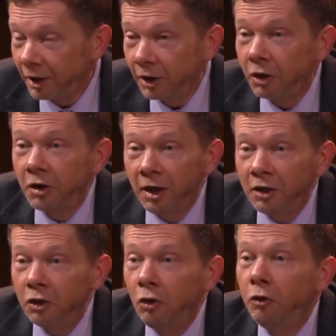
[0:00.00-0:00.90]
things
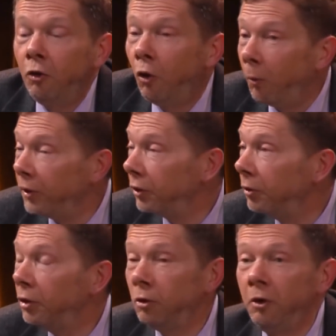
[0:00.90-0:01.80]
don't always go
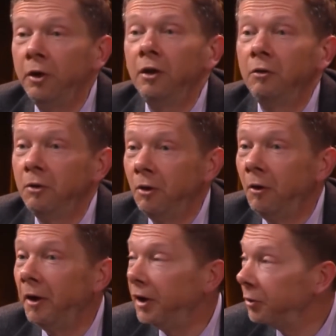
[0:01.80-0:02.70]
according to
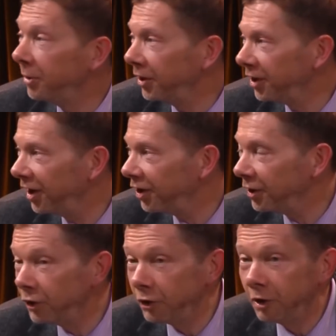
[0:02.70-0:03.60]
your
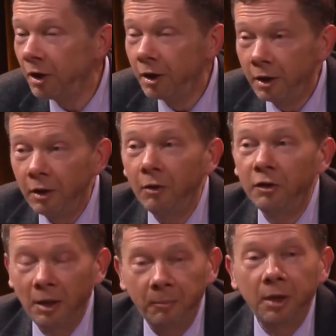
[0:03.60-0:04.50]
expectations.
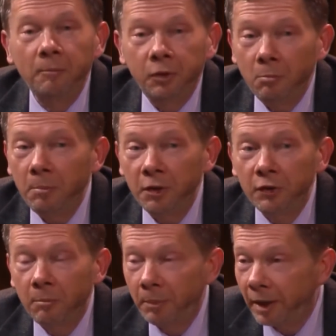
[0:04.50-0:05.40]
Sometimes you miss
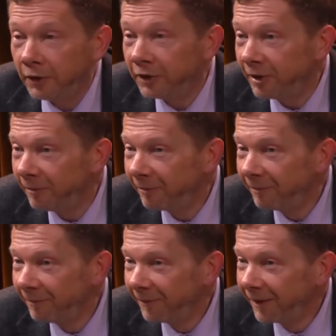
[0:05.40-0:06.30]
the bus,
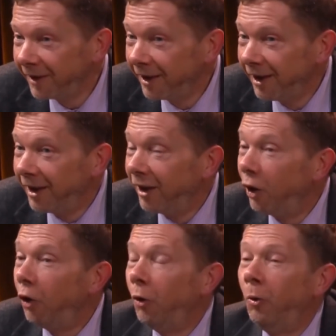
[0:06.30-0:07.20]

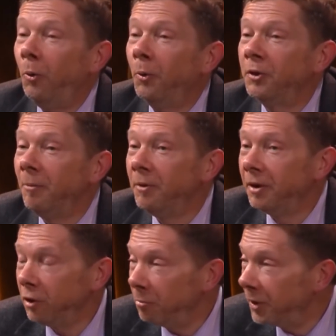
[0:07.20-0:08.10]
or something,
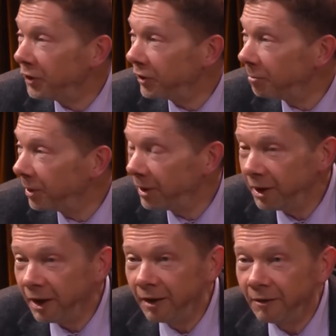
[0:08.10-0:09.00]
you miss the
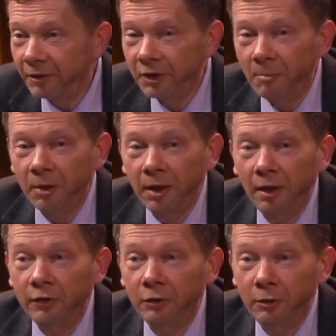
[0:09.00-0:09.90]
plane, or something
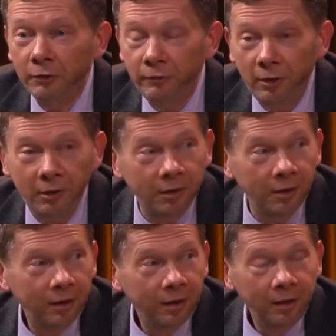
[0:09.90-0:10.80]
else goes wrong.
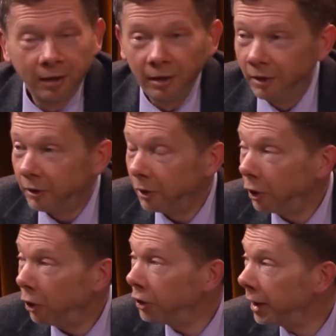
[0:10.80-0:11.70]

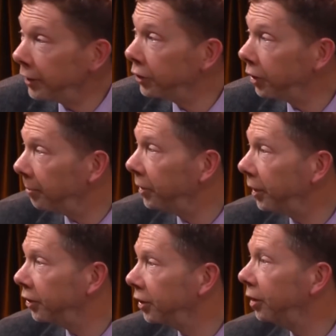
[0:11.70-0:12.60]
It tends to happen
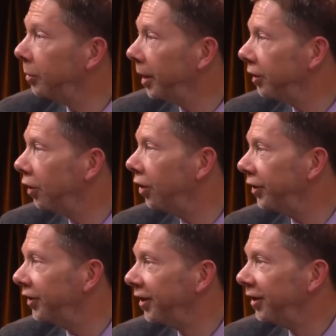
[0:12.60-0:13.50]
actually quite a
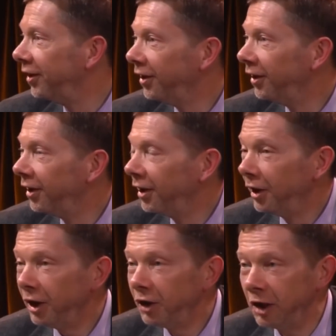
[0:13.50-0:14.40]
lot.
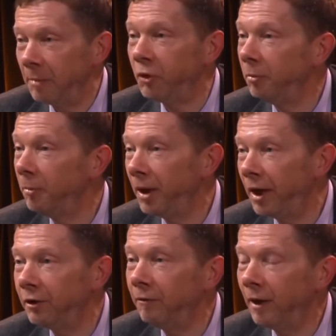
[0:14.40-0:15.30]
It seems to be
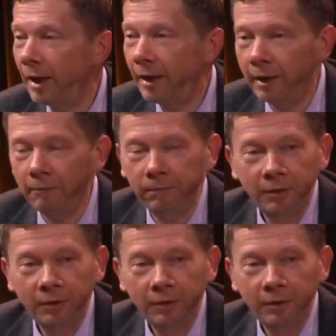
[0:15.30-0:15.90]
part of life.